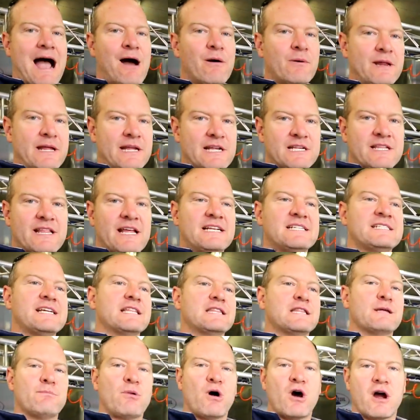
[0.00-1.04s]
Audi, they
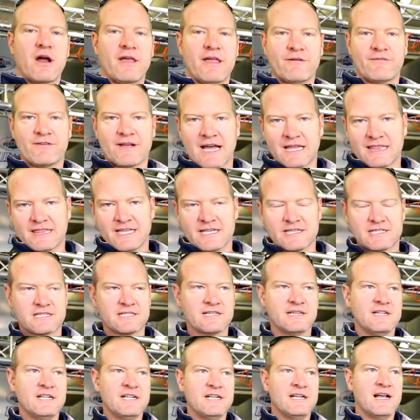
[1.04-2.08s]
set the bar. They've got
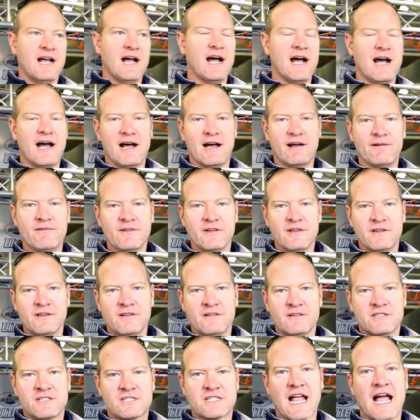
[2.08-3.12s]
this
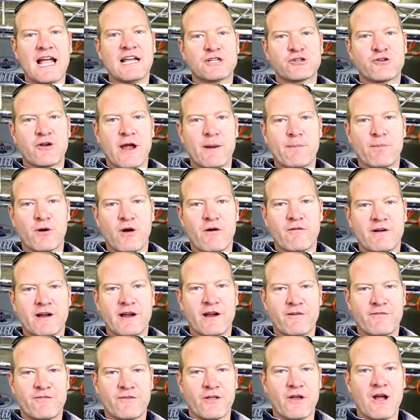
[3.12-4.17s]
skyscraper over
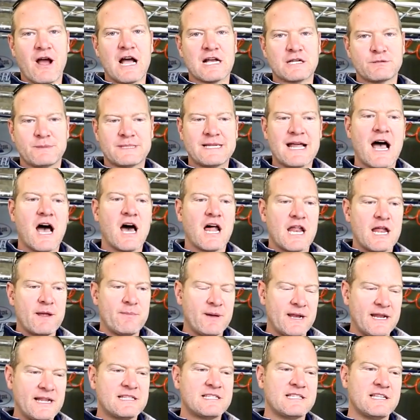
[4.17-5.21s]
here for their hospitality,
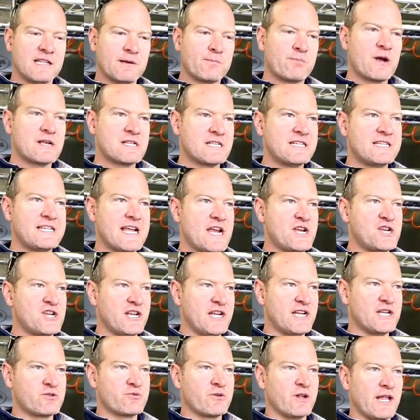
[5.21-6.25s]
but the
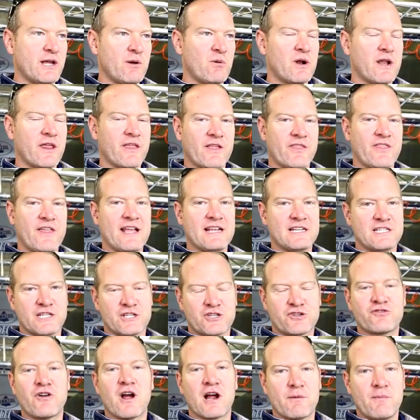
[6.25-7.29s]
presentation is really one of the things
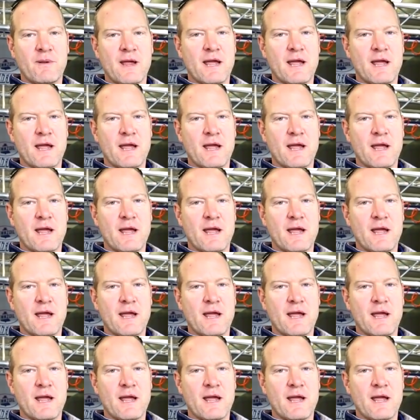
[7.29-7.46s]
that struck